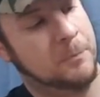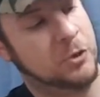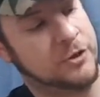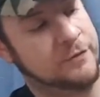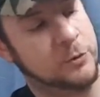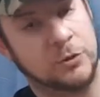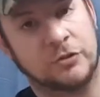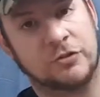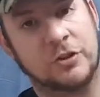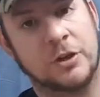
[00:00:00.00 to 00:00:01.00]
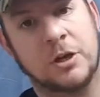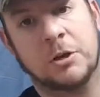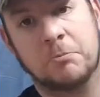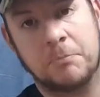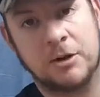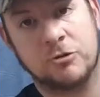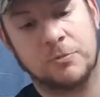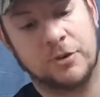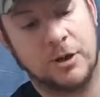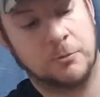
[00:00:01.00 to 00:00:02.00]
Push it forwards, mag
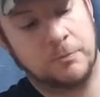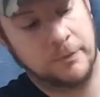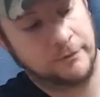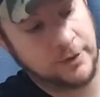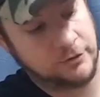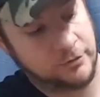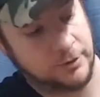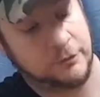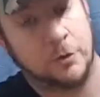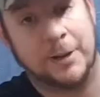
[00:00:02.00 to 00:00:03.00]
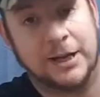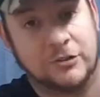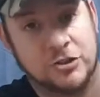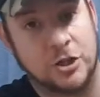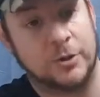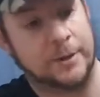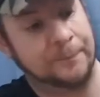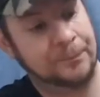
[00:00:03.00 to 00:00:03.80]
drops out. In fact, I've got a mag here to show you.